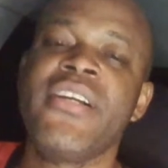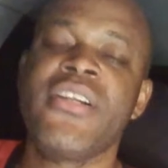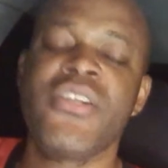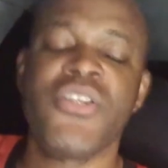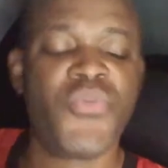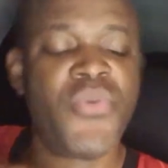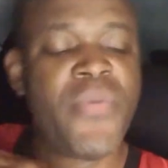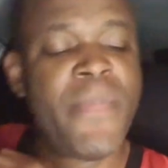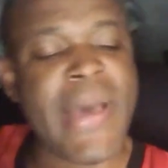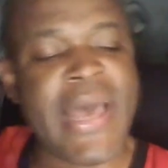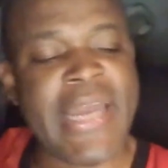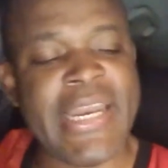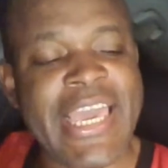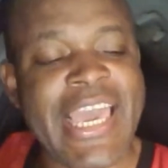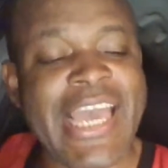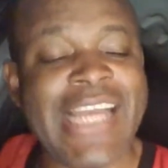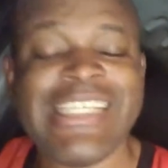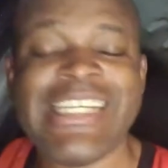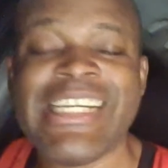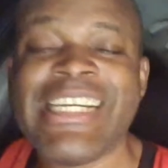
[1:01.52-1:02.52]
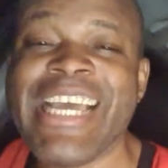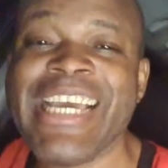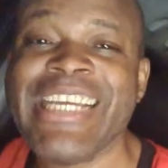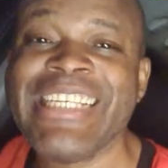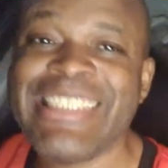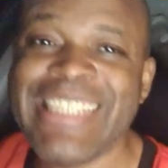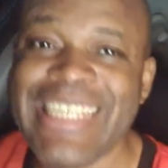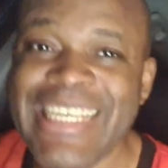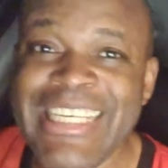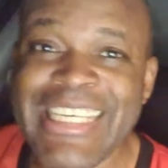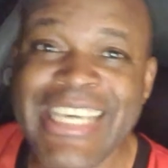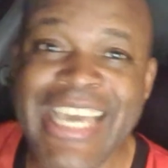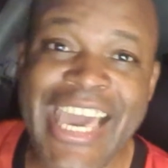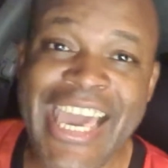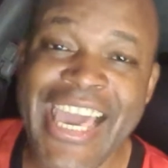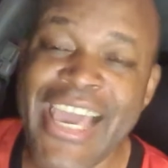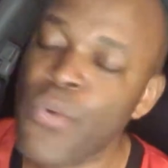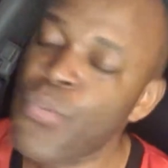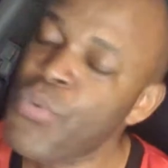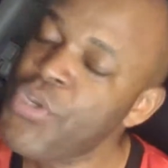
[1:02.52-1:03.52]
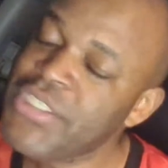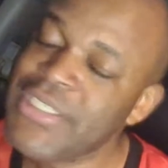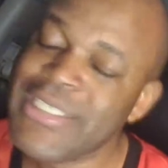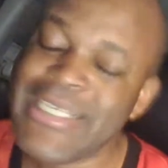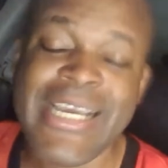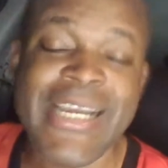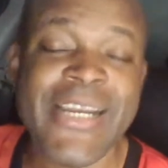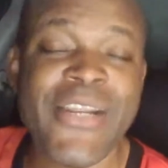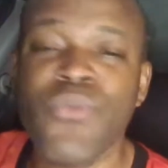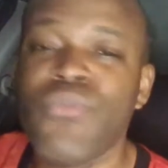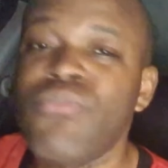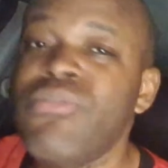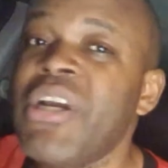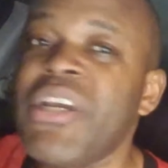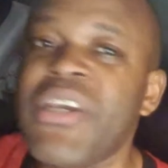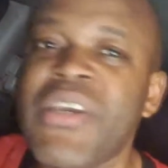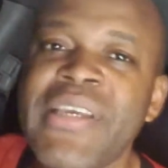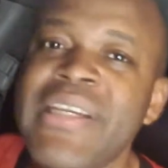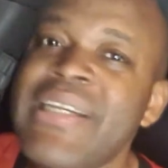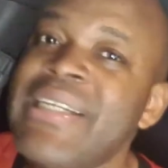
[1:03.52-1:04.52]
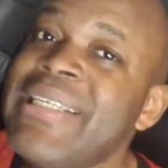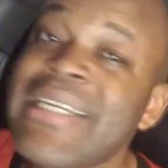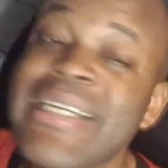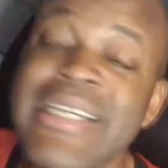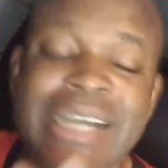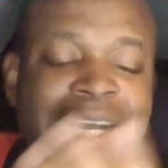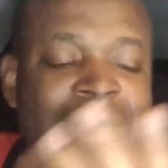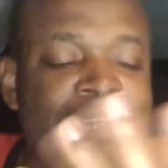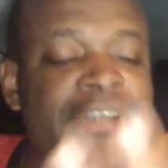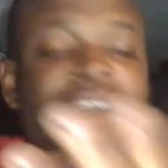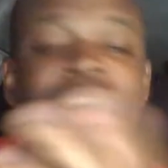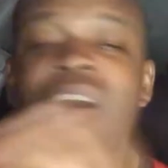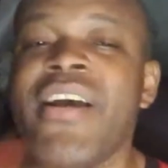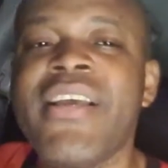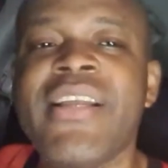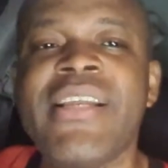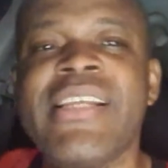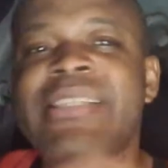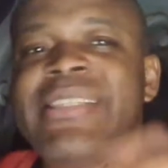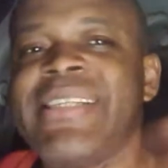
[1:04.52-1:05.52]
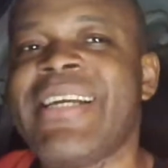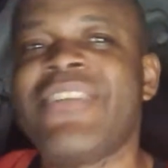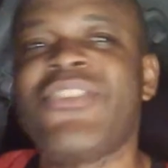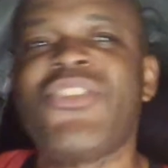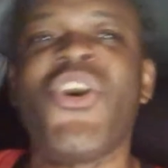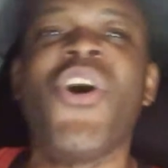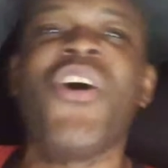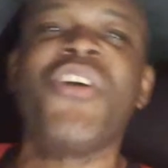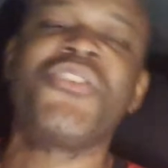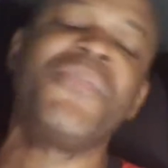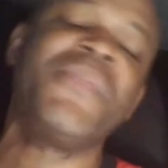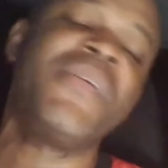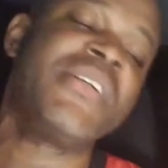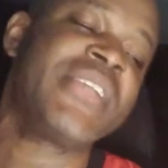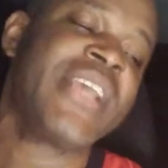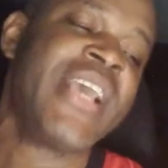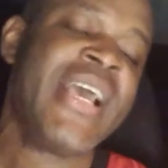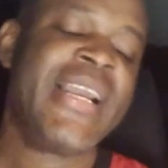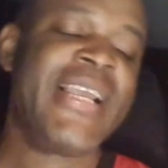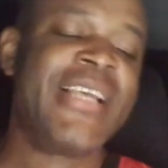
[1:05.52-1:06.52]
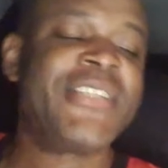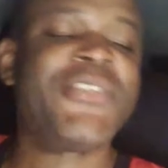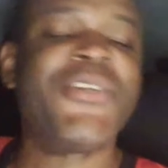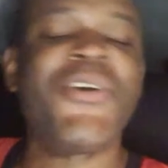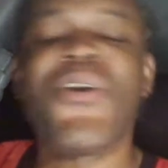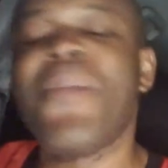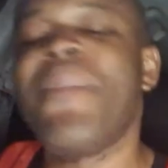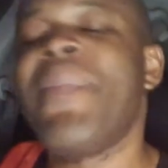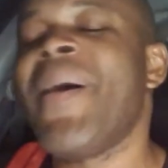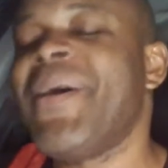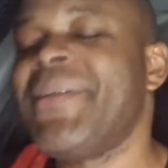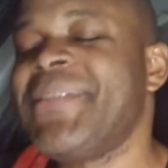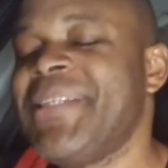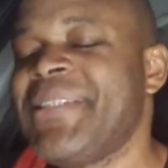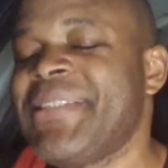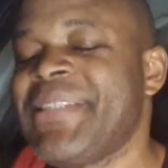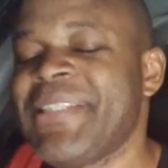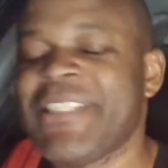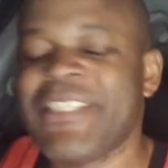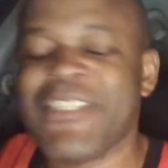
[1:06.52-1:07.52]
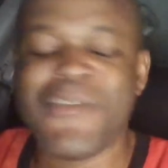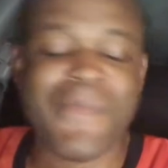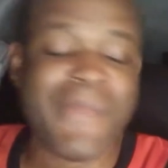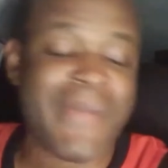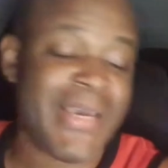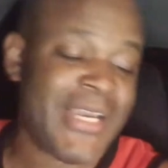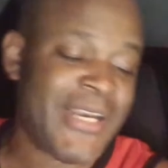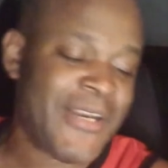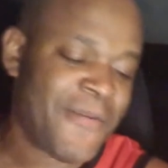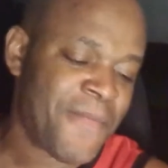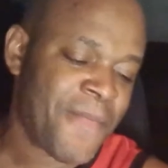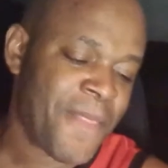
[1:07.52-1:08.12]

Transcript: because we about to get to 19K and we steady working, you dig? I love you, let's not talk too much, let's talk about this system, man.